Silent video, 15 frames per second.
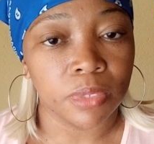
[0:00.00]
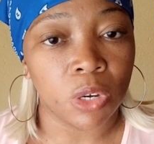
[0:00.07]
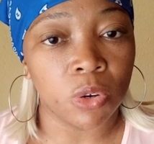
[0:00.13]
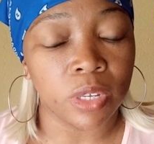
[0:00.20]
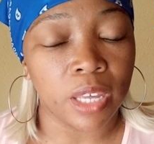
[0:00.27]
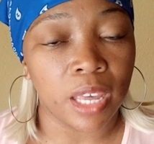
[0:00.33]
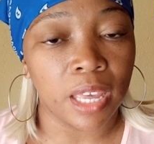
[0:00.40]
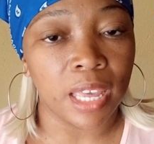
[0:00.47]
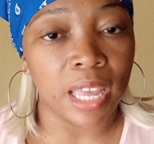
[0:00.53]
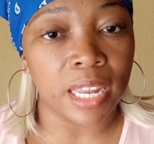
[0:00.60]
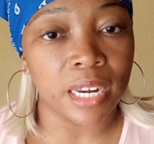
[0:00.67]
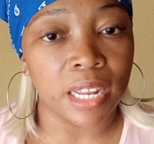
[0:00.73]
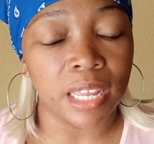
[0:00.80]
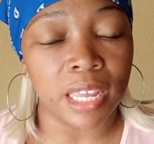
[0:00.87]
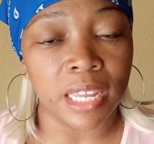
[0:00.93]
Okay,
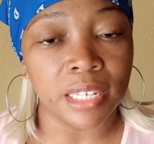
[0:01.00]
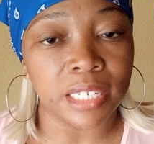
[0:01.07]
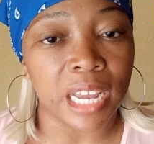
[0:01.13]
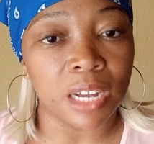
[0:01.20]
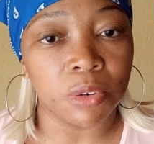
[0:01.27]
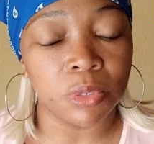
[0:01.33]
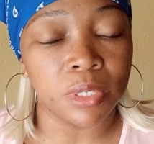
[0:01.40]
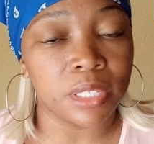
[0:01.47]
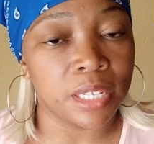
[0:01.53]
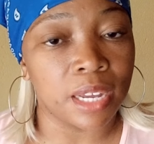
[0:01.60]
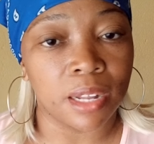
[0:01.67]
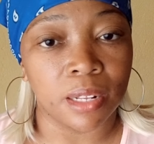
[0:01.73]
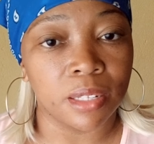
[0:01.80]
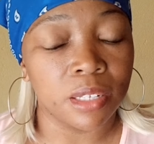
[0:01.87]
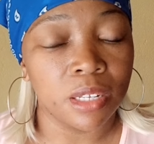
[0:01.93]
and I could
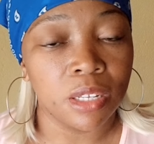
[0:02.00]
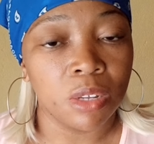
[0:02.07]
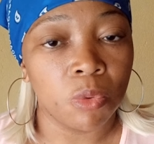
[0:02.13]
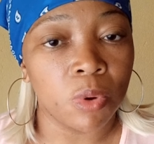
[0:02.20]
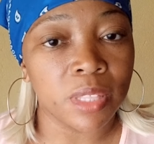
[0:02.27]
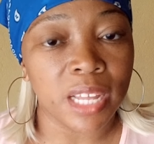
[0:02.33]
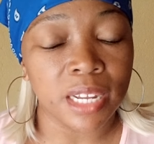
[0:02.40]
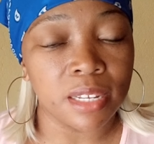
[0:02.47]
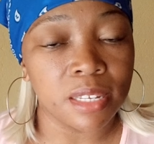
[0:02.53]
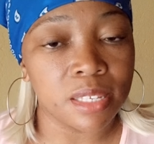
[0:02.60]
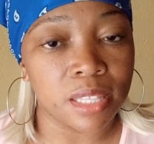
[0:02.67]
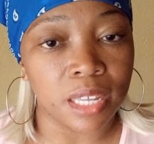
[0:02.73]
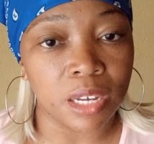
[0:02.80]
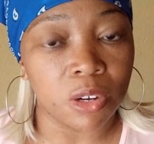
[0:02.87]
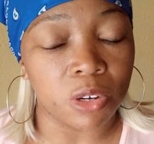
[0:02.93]
tell whether he's
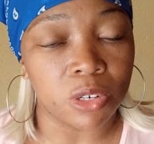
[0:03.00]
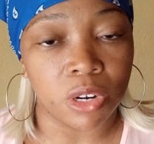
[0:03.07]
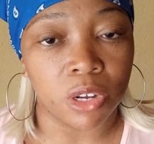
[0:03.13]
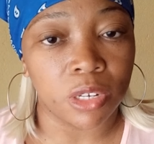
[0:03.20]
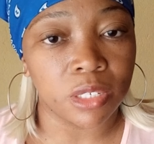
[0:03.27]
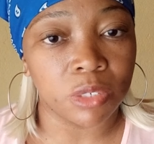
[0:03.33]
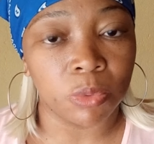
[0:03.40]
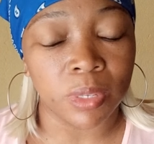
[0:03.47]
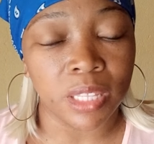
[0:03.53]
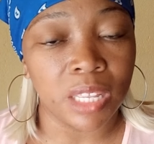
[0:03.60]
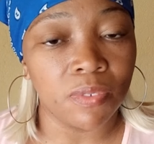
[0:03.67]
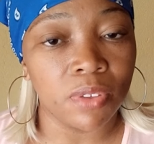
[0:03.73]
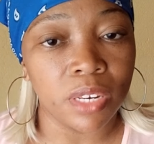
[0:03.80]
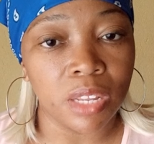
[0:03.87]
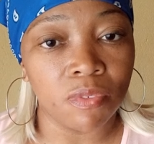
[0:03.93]
there or not. Well,
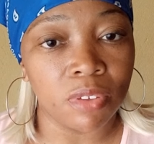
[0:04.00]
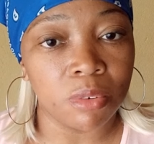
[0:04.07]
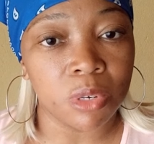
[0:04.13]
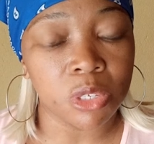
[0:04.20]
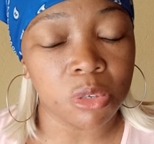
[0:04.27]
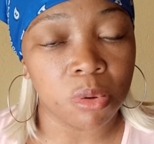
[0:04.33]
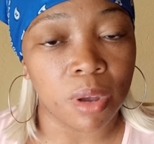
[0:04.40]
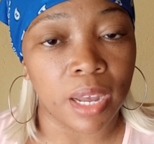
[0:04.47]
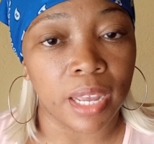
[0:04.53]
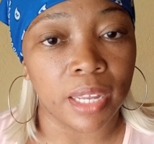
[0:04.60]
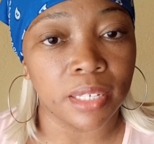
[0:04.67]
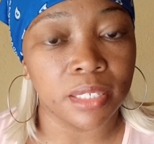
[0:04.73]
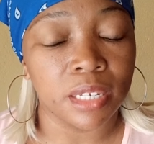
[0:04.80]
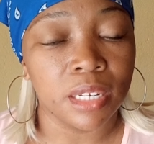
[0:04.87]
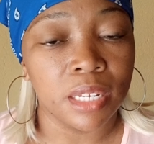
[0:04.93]
even if he was
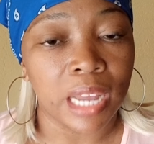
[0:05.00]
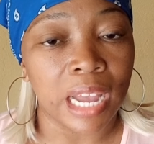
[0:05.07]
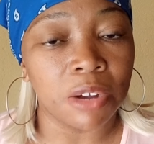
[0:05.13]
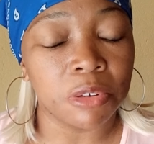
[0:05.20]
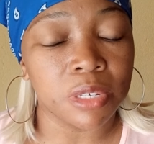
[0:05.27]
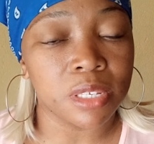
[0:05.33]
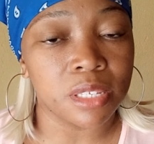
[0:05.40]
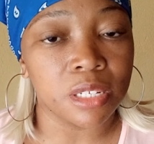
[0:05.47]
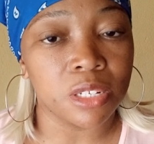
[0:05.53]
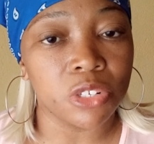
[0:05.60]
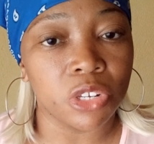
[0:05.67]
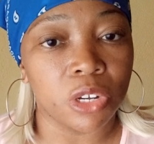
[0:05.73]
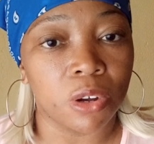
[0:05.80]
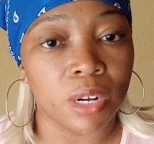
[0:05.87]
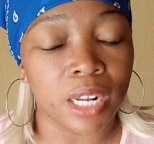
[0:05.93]
quiet, I could still
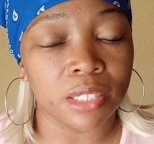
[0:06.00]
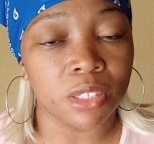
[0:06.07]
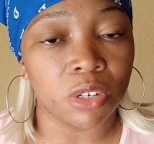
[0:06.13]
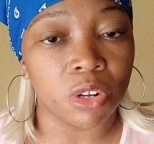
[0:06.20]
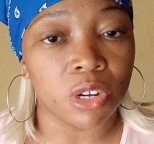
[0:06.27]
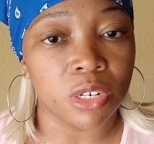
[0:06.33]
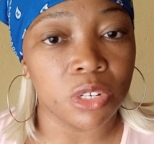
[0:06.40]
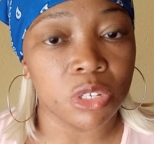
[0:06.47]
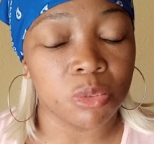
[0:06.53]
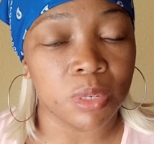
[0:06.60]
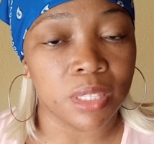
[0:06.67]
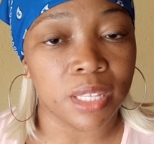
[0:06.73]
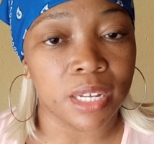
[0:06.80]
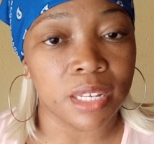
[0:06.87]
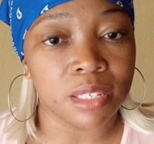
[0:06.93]
know, like, the Lord is
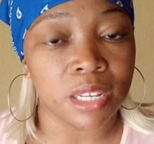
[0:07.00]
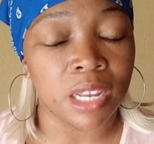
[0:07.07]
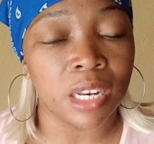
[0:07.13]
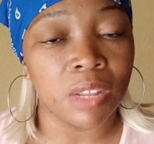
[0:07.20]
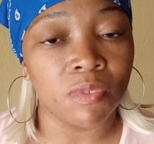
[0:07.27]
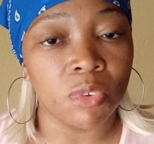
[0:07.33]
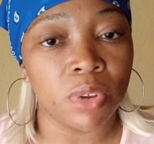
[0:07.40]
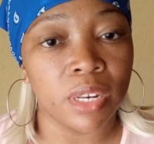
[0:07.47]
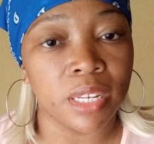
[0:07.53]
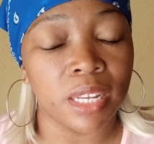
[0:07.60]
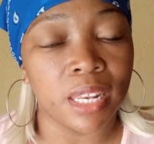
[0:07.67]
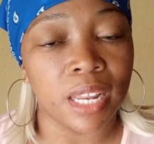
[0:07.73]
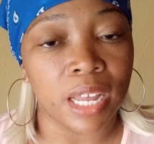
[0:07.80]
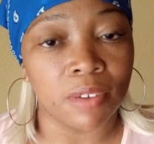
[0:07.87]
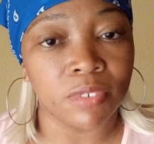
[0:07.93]
with us. And even when he
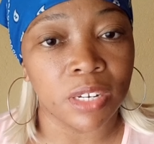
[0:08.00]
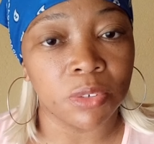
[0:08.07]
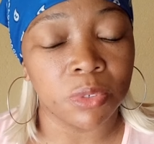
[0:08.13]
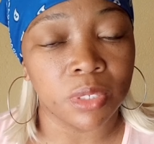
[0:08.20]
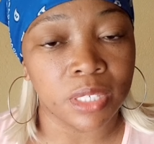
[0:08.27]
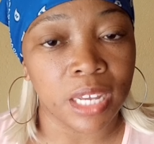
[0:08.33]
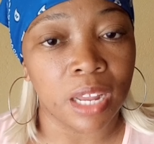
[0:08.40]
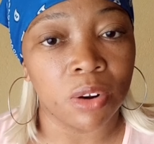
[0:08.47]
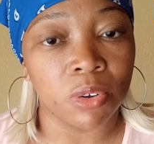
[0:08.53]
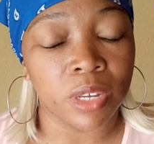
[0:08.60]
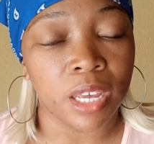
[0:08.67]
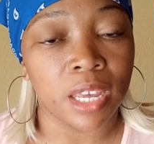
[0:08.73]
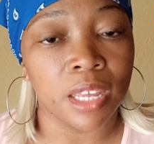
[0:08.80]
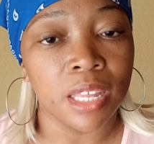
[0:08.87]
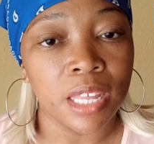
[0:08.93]
left, I could tell,
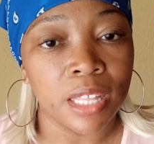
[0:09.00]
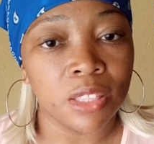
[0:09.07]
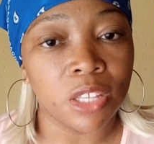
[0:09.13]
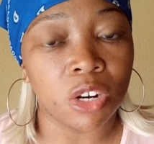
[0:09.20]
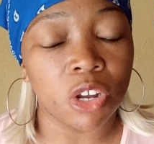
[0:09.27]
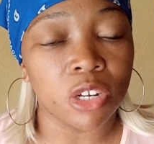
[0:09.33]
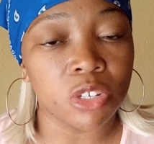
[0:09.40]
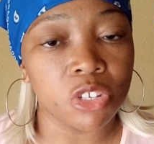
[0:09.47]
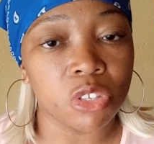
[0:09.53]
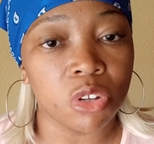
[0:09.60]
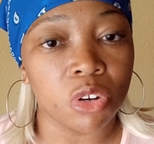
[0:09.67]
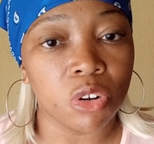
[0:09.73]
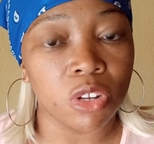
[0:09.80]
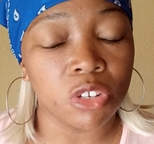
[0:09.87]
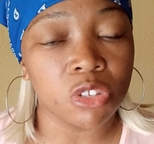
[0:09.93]
okay, the Lord
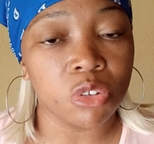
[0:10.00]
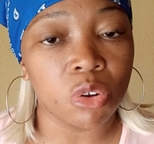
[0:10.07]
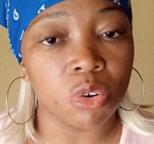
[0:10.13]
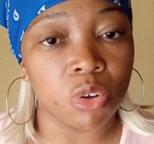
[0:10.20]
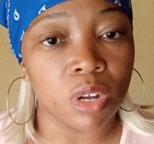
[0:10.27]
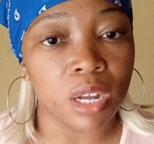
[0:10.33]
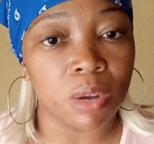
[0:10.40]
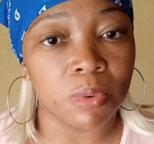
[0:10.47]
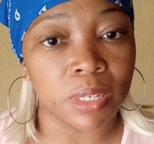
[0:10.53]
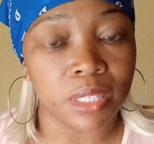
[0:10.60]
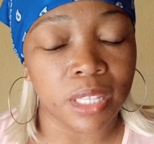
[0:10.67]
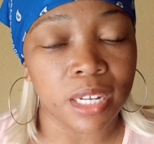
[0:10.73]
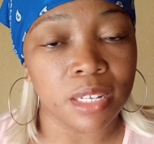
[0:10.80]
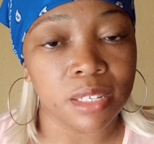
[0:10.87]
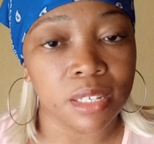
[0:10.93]
is no longer
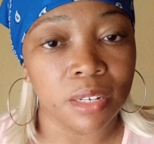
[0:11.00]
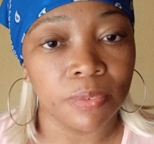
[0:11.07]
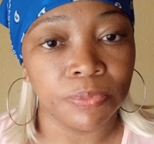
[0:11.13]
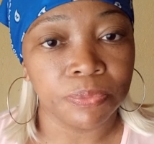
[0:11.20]
with us.